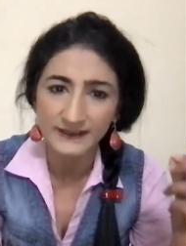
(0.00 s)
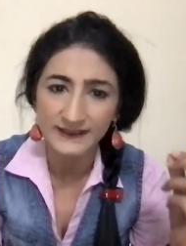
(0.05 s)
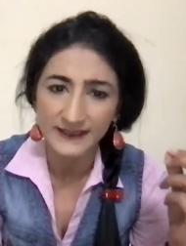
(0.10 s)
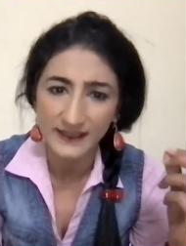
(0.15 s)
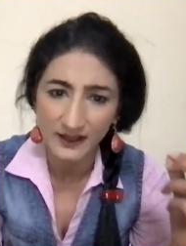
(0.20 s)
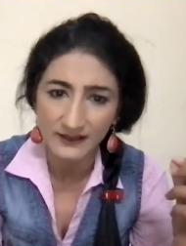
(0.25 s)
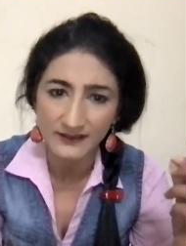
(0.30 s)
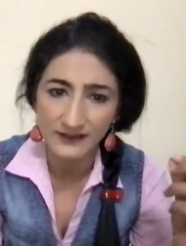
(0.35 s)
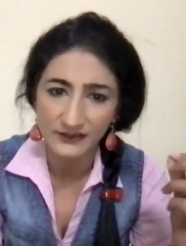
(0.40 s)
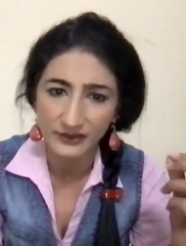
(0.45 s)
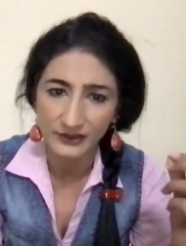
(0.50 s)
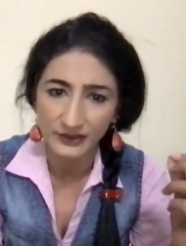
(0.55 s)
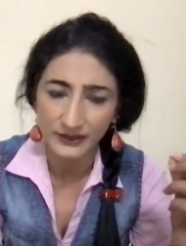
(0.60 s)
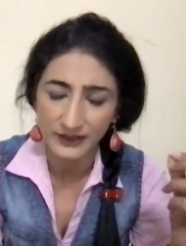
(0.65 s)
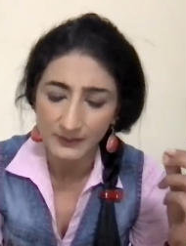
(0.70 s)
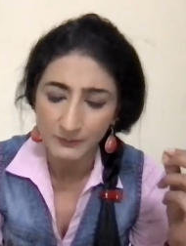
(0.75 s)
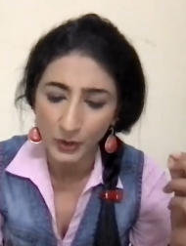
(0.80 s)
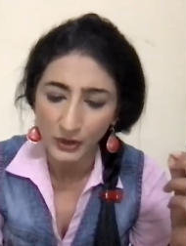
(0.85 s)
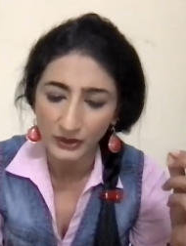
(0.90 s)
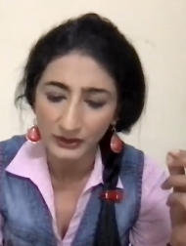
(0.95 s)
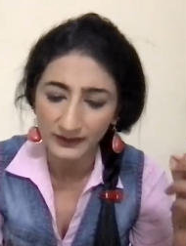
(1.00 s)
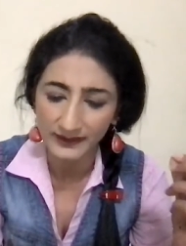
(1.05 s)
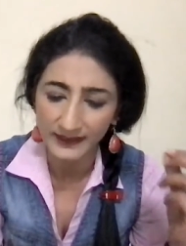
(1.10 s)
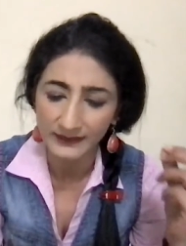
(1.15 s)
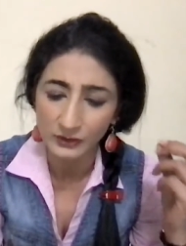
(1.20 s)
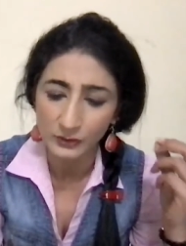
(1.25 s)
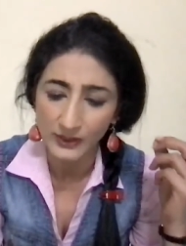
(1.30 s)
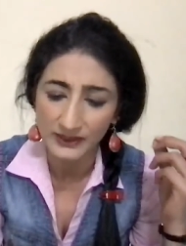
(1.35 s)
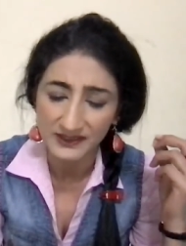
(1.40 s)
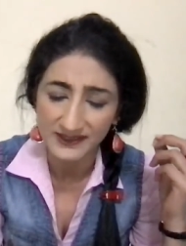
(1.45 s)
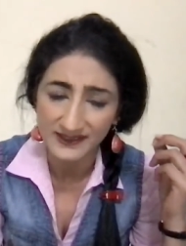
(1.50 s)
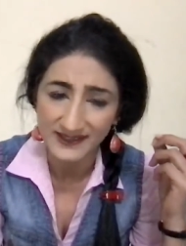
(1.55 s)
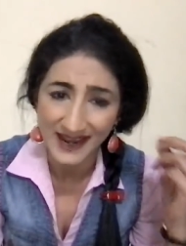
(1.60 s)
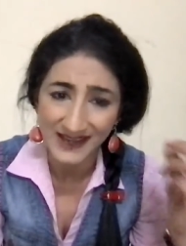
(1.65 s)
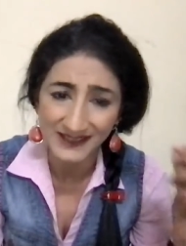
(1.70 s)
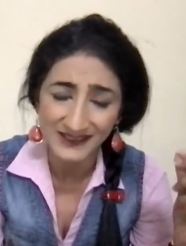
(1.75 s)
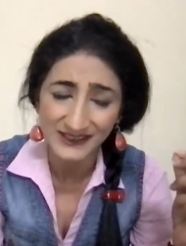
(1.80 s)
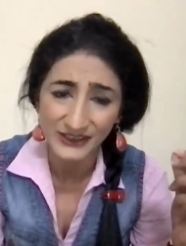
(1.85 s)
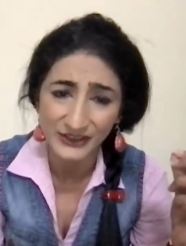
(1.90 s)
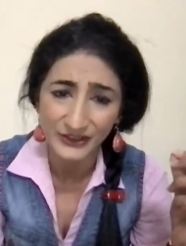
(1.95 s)
the answer. The important thing to
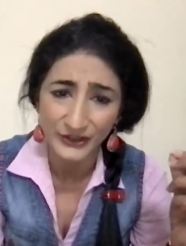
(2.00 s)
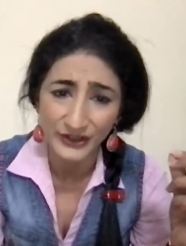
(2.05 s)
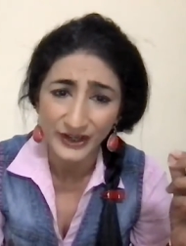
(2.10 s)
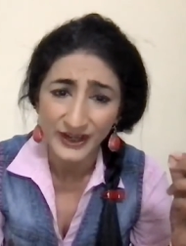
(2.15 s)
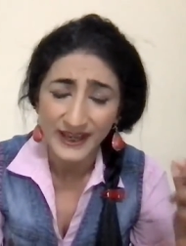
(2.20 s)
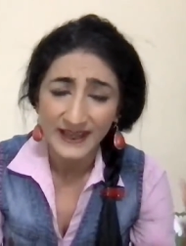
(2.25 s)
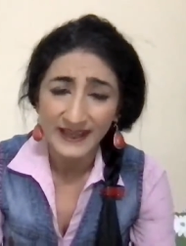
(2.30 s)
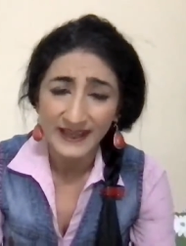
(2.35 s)
understand here